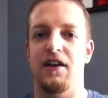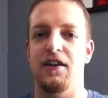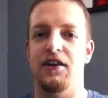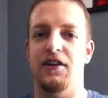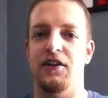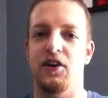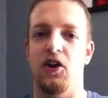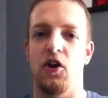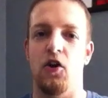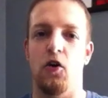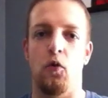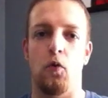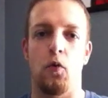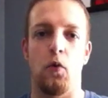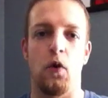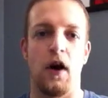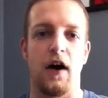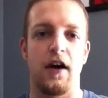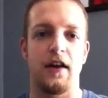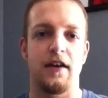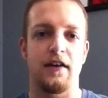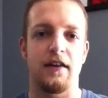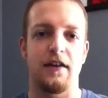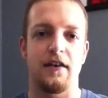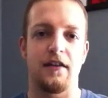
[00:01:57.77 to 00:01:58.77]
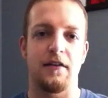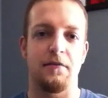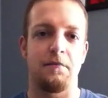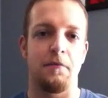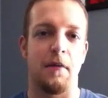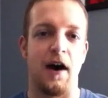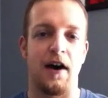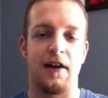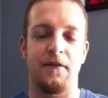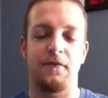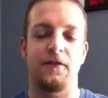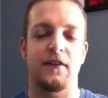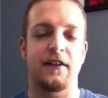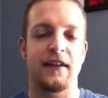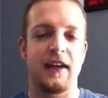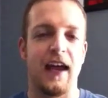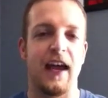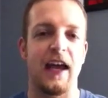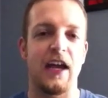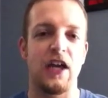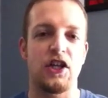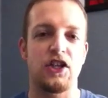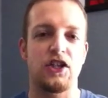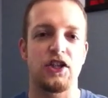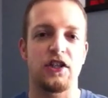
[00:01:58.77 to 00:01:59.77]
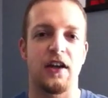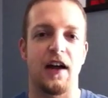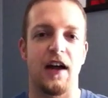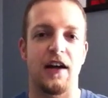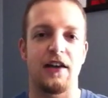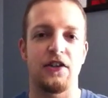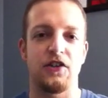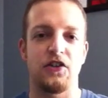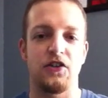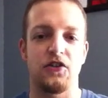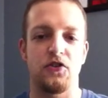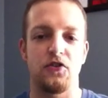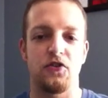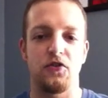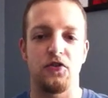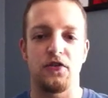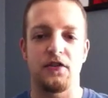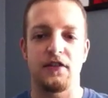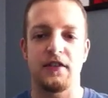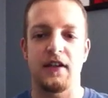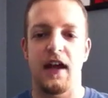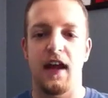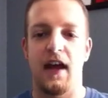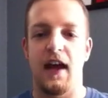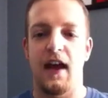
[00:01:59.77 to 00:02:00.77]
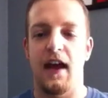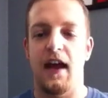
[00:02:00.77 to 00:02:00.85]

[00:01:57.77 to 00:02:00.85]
what modification I used,